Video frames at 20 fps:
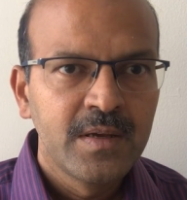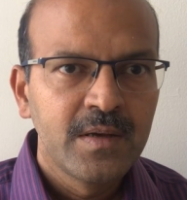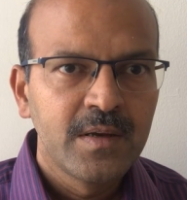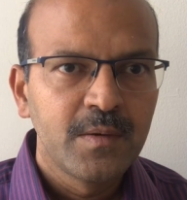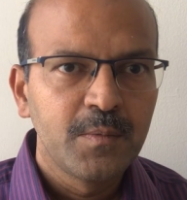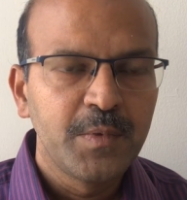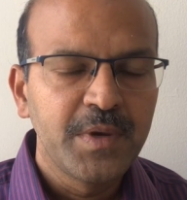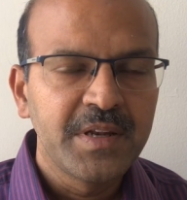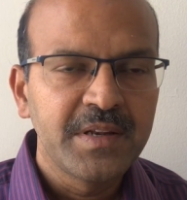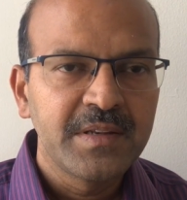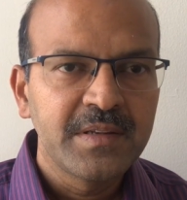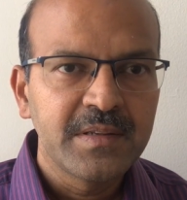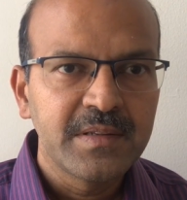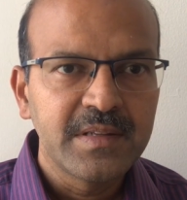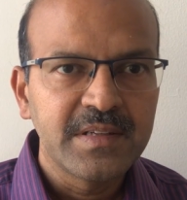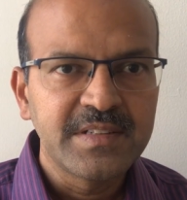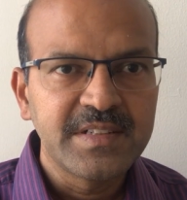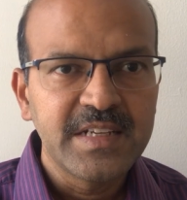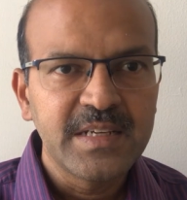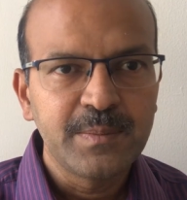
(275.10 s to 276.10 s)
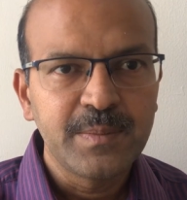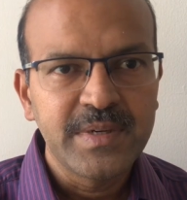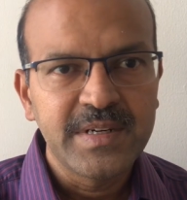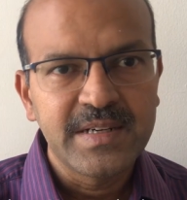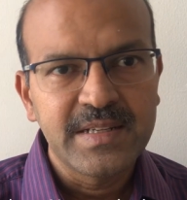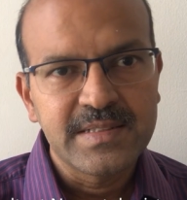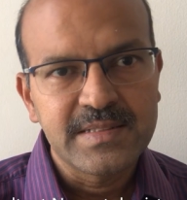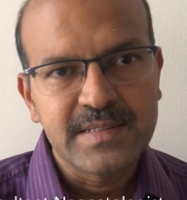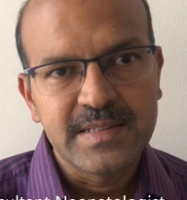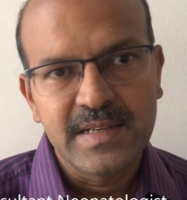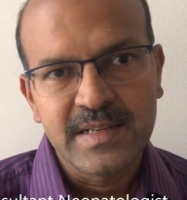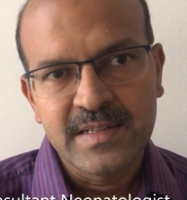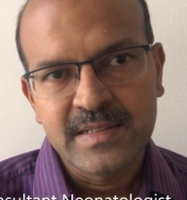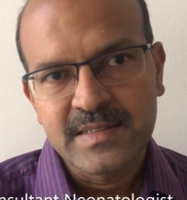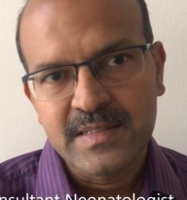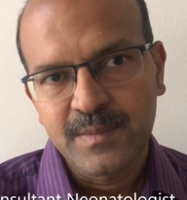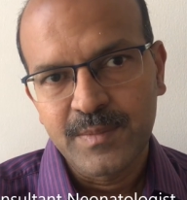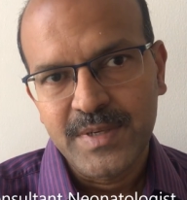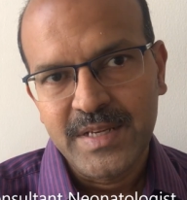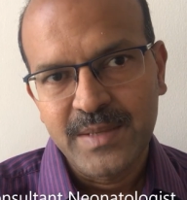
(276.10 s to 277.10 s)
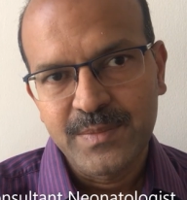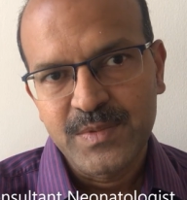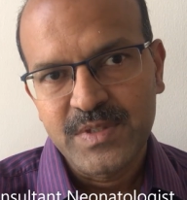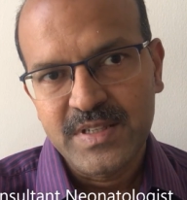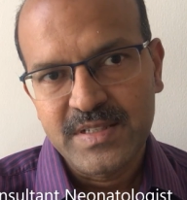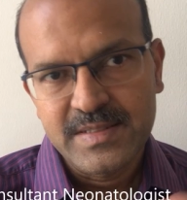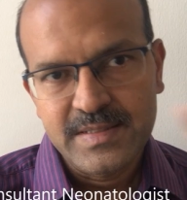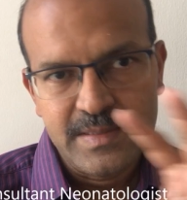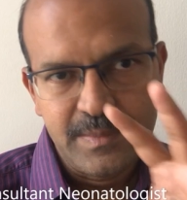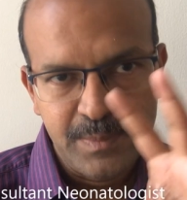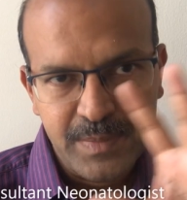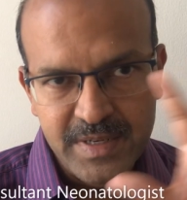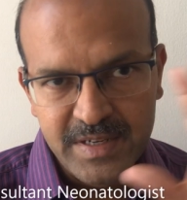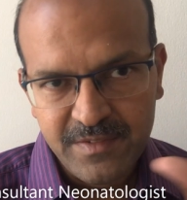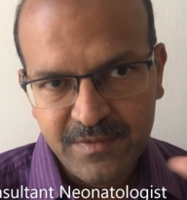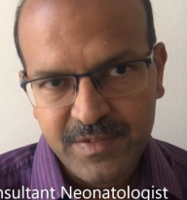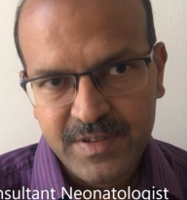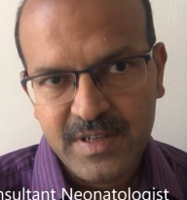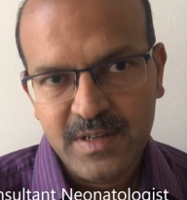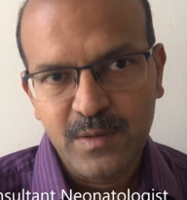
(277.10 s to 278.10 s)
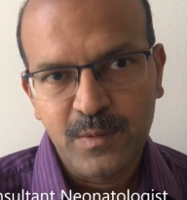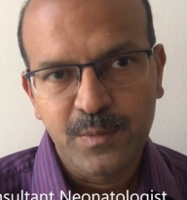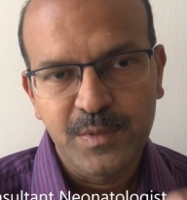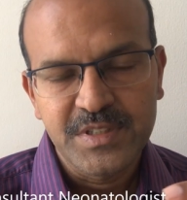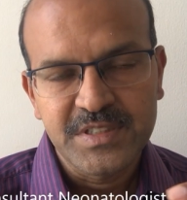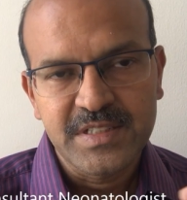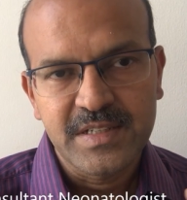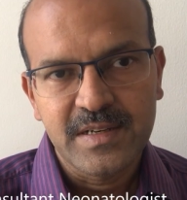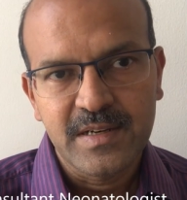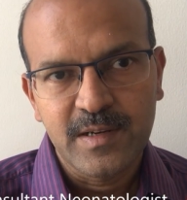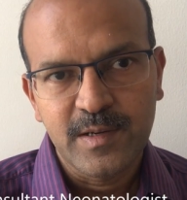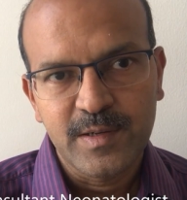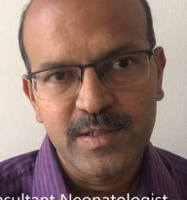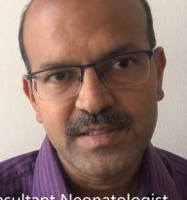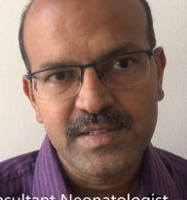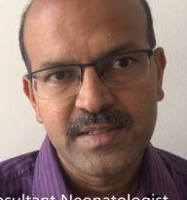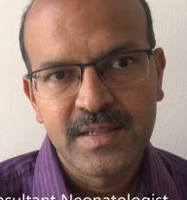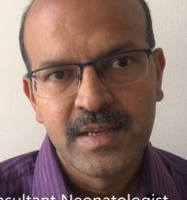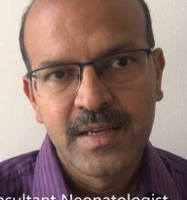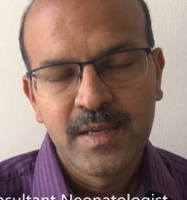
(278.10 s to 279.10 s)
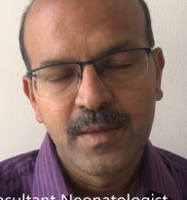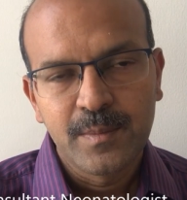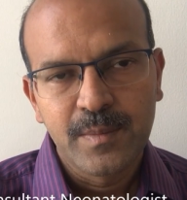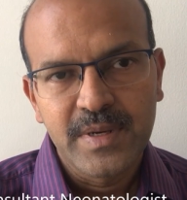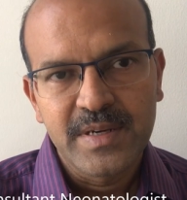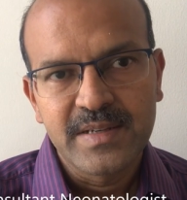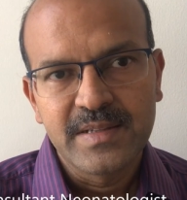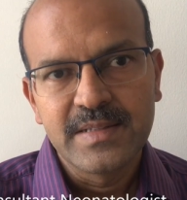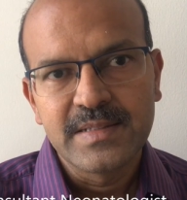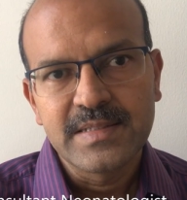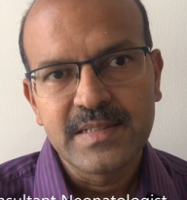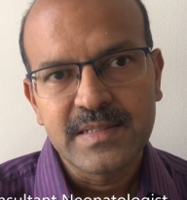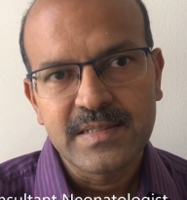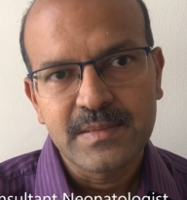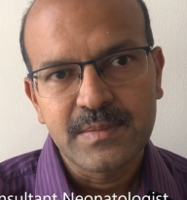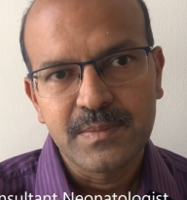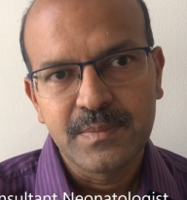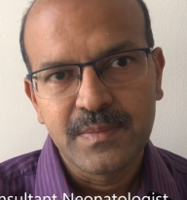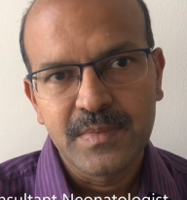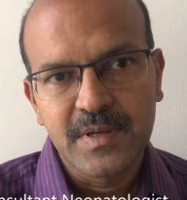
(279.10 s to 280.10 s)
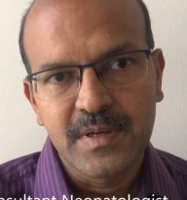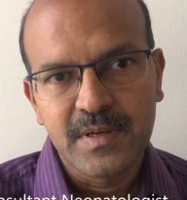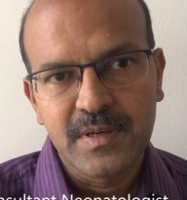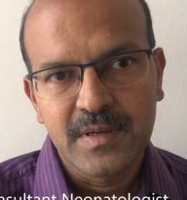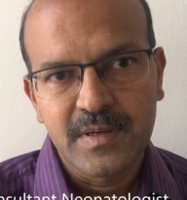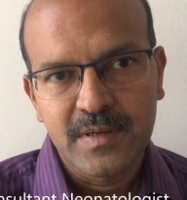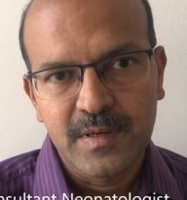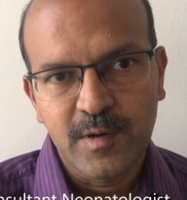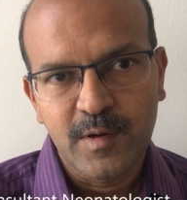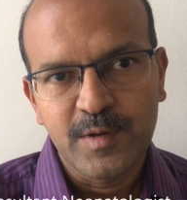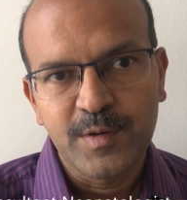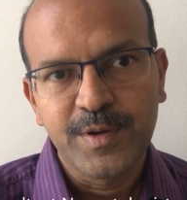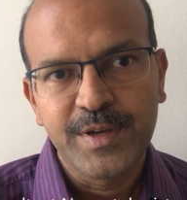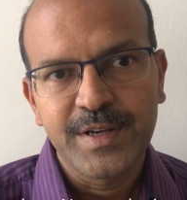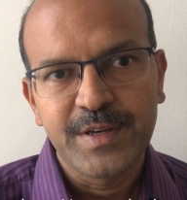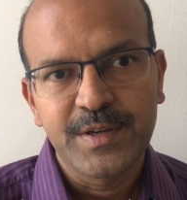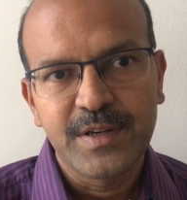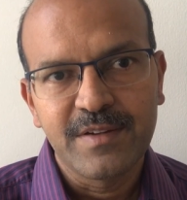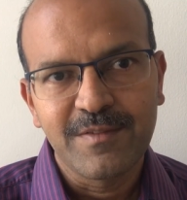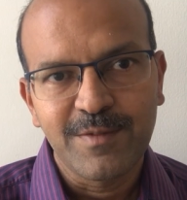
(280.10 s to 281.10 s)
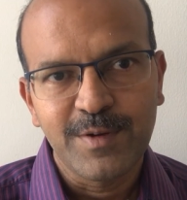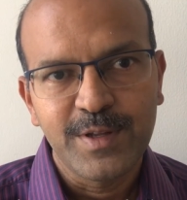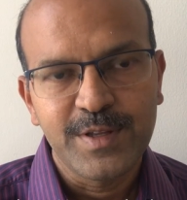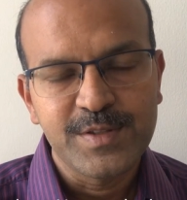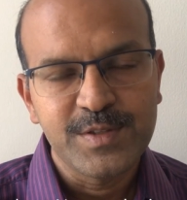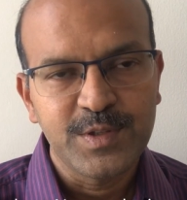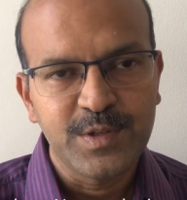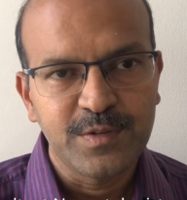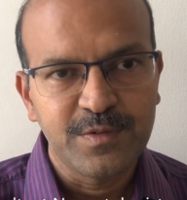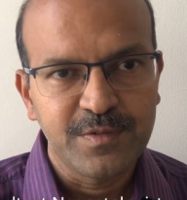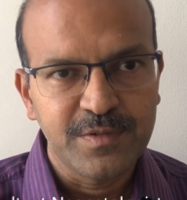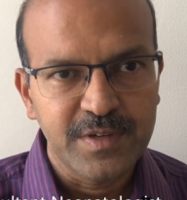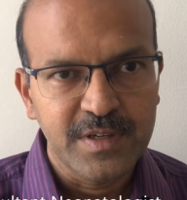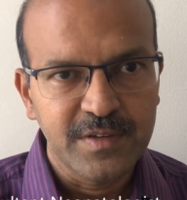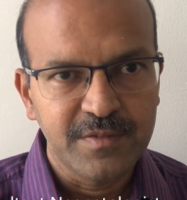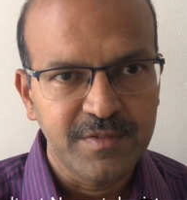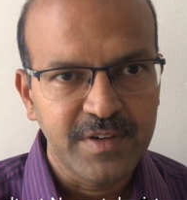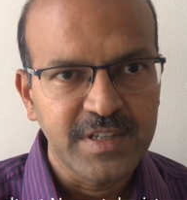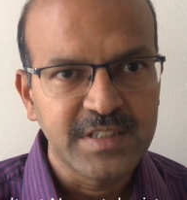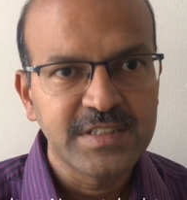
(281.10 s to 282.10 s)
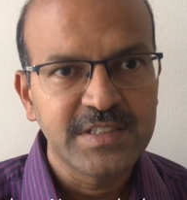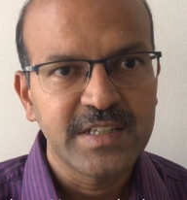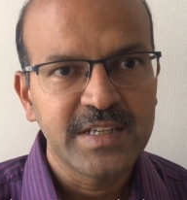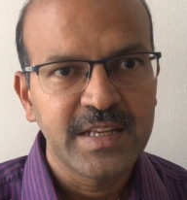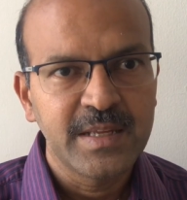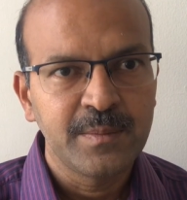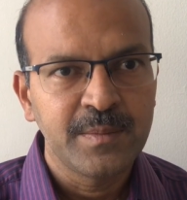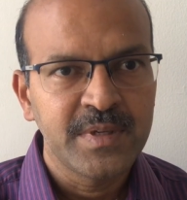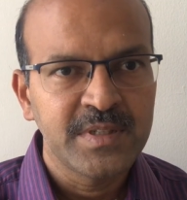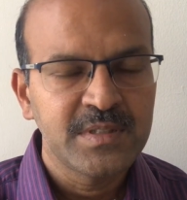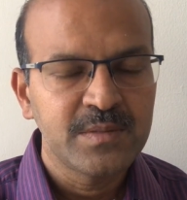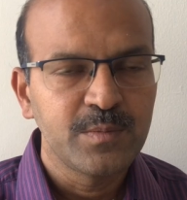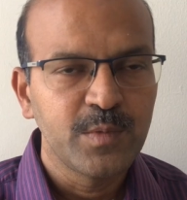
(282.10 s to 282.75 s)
When the treatment is done, sometimes there is a peripheral vision loss, but this is not going to influence your functioning much.